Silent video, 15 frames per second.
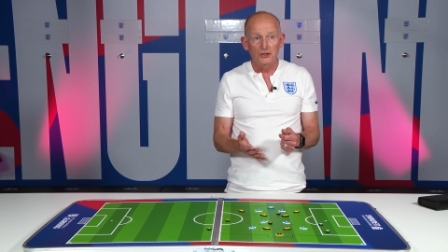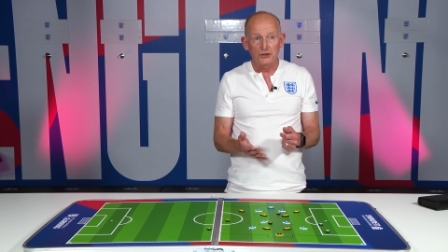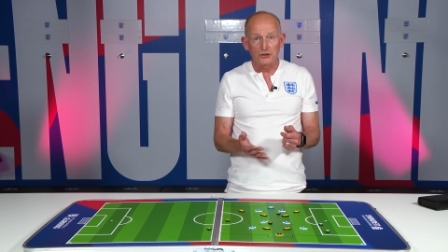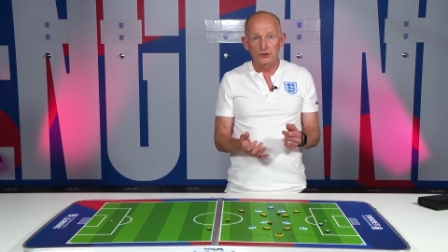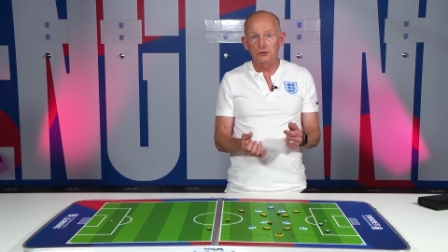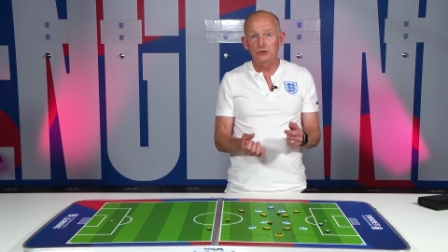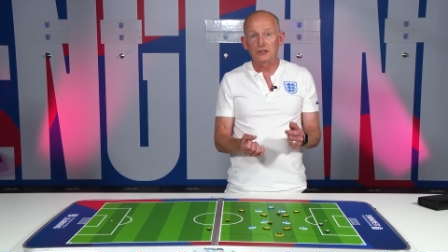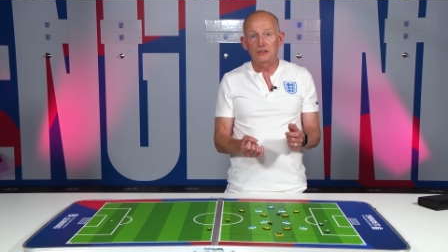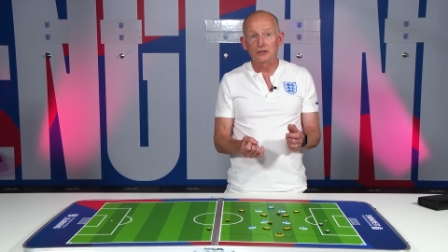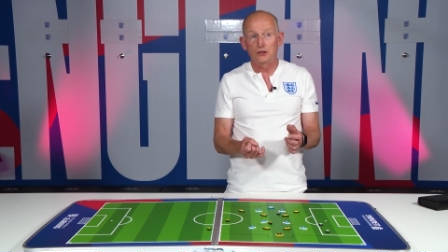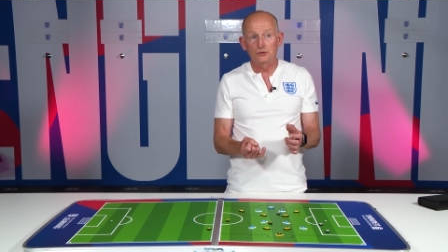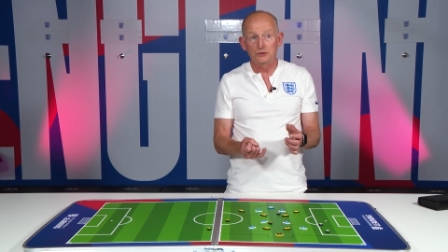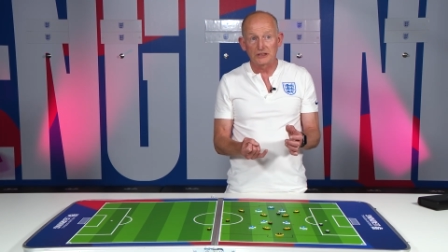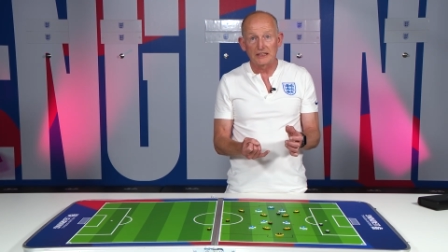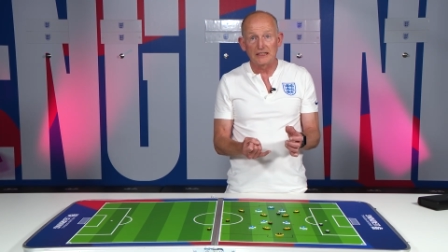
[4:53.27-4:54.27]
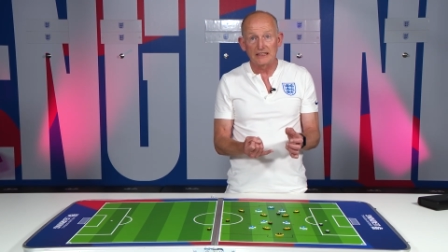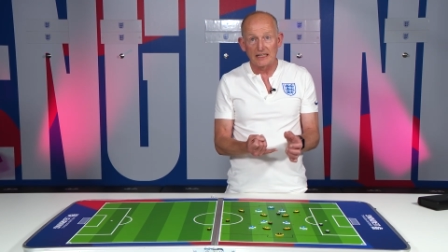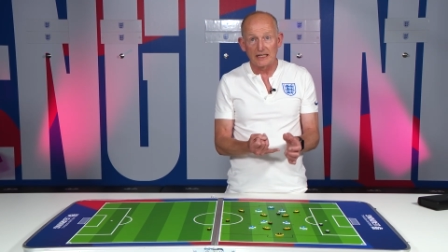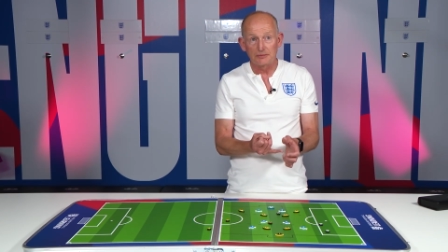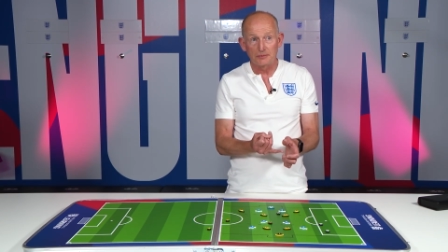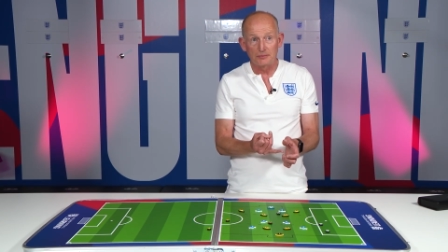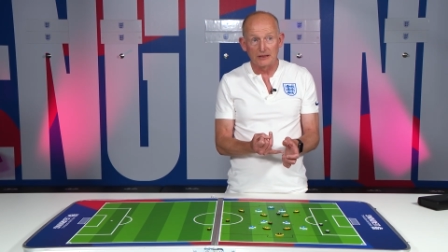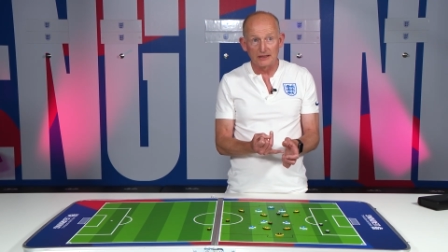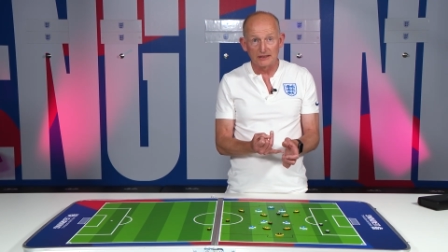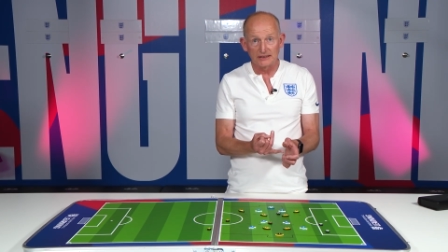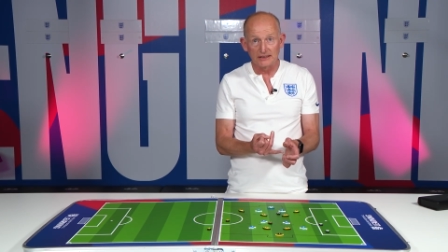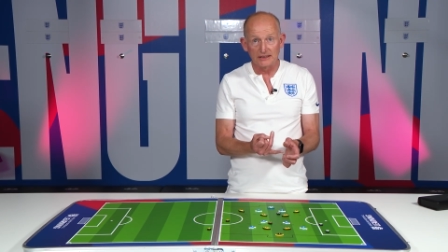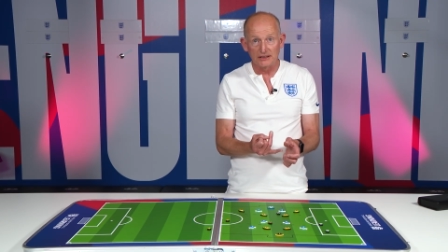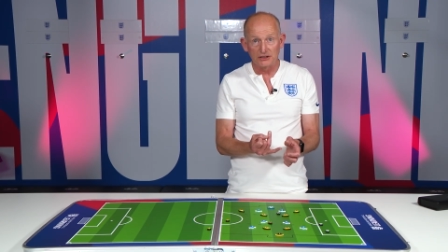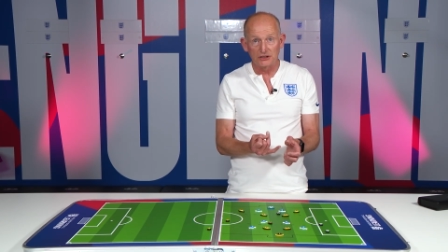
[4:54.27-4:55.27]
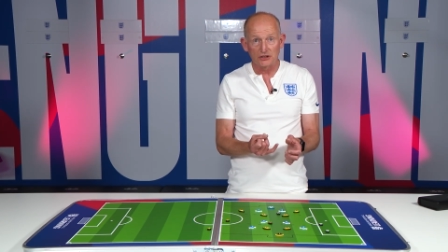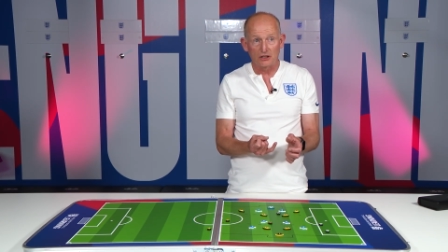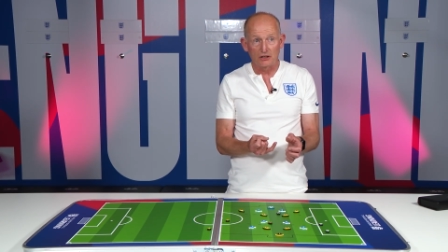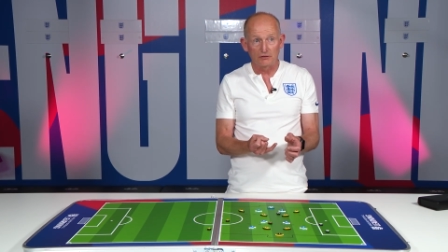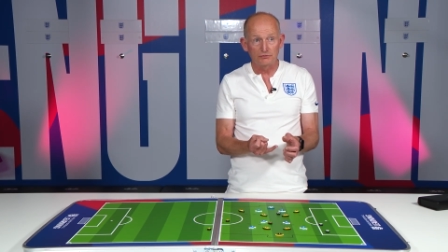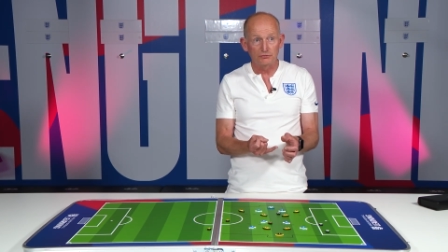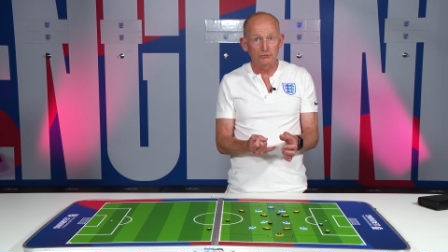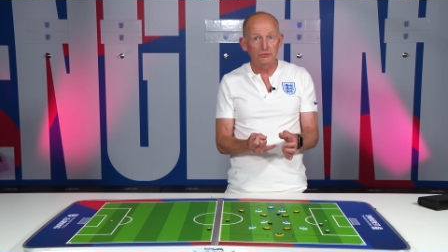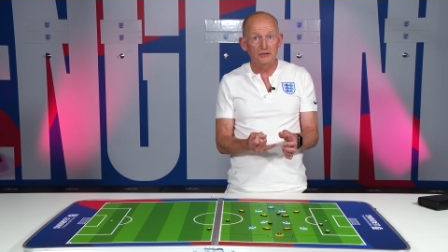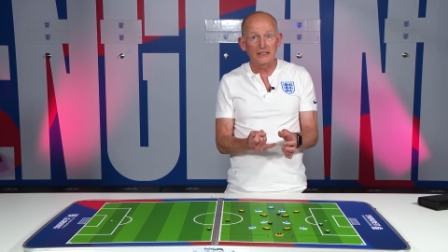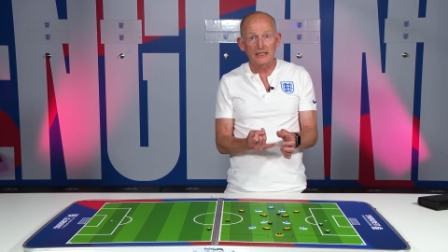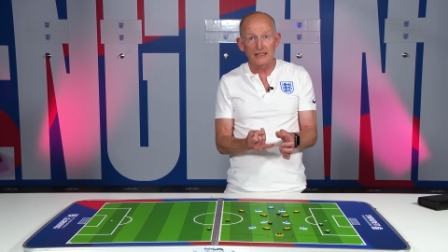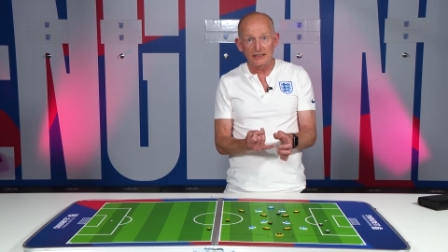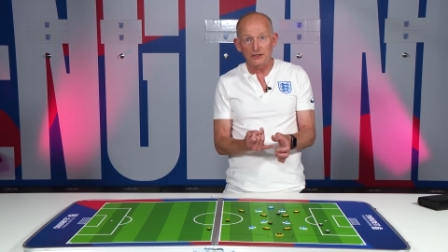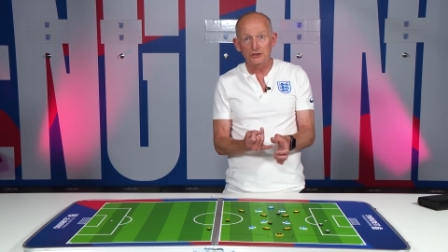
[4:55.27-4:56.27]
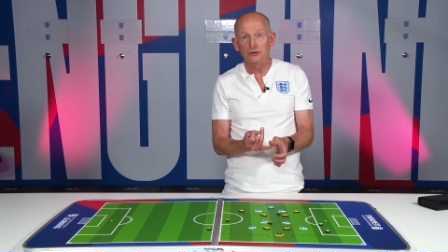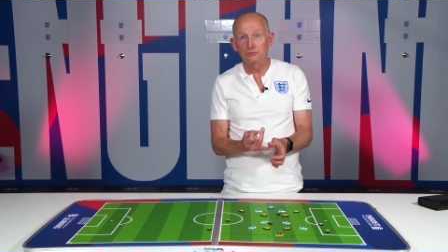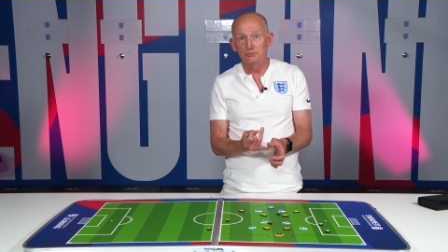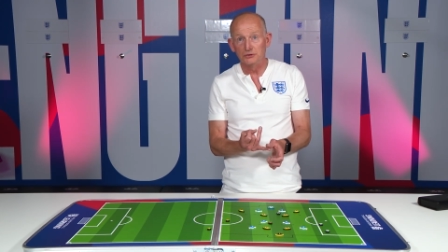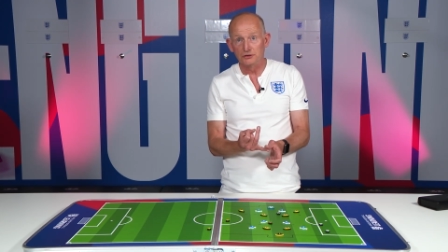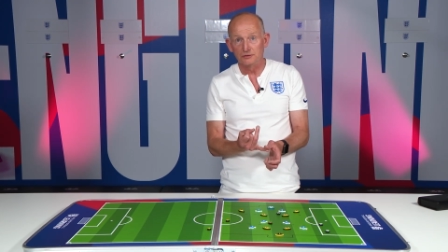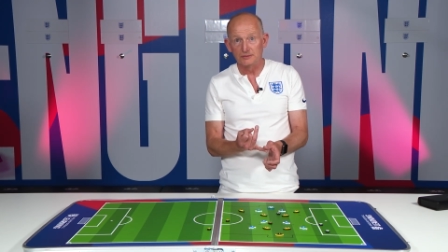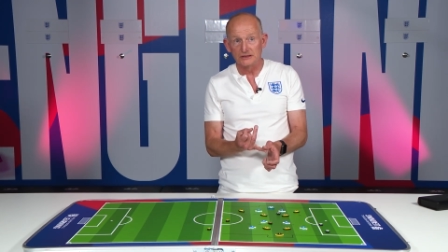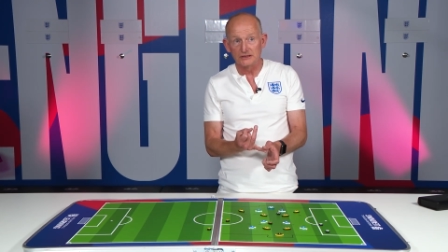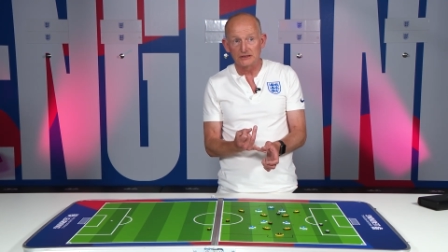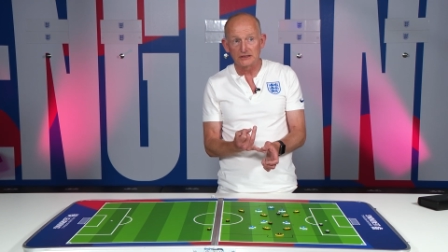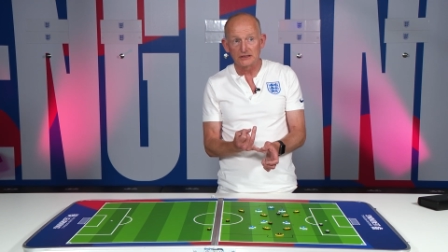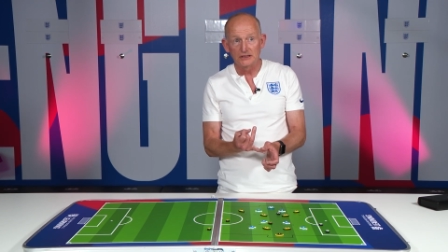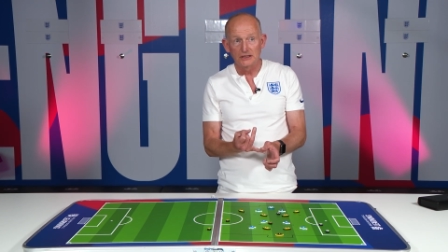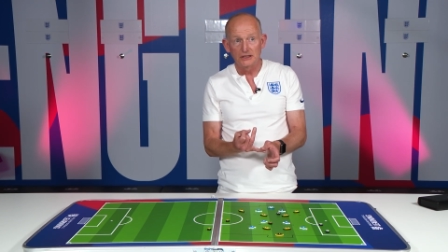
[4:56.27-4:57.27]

using those key capabilities of really good movement,